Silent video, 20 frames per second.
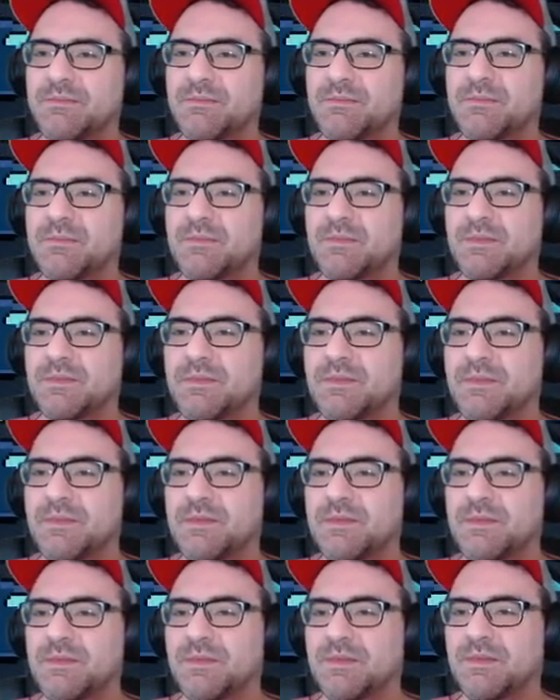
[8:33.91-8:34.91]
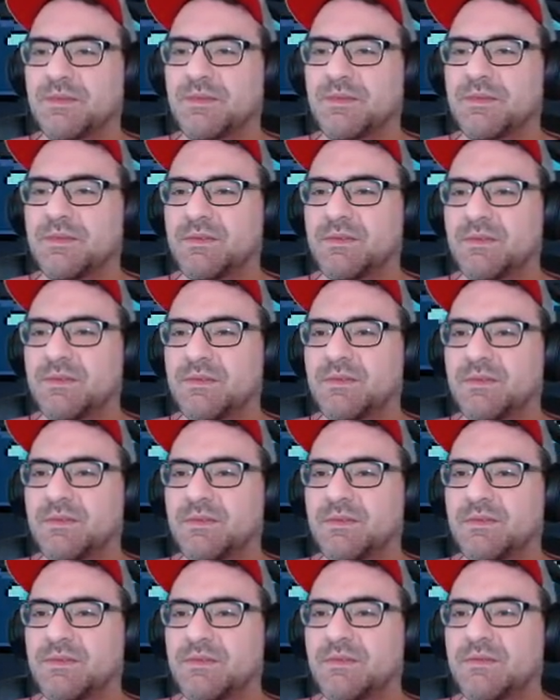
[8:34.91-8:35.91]

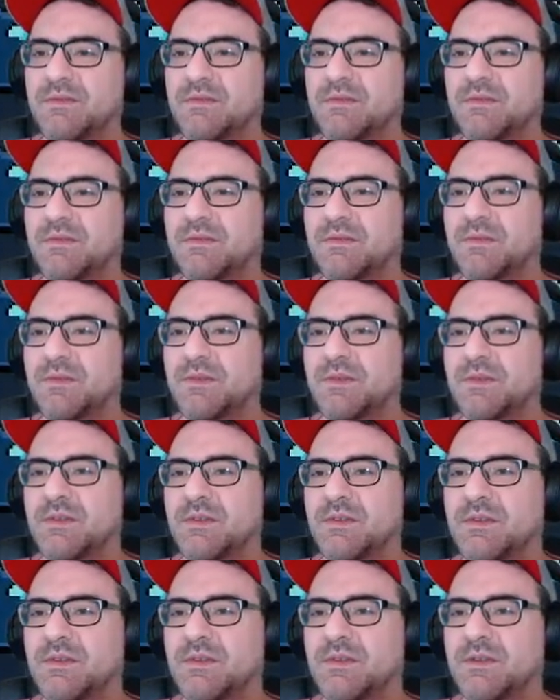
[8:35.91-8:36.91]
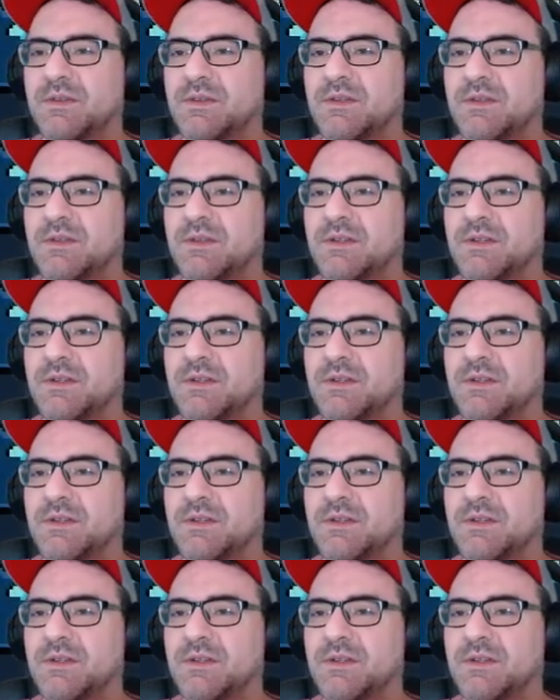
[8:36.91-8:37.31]
(no one is talking)